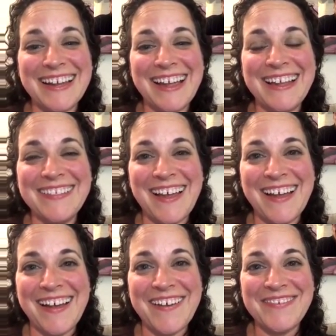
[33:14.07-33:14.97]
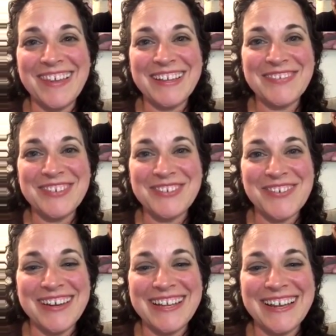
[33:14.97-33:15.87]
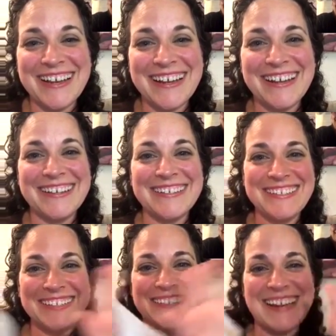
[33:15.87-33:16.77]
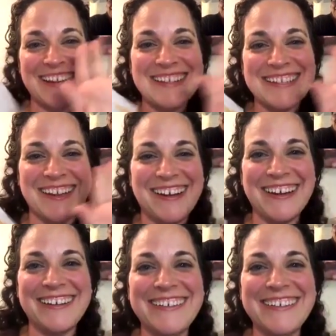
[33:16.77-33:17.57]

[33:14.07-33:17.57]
Hey, love. Thanks for joining us. Dana's on.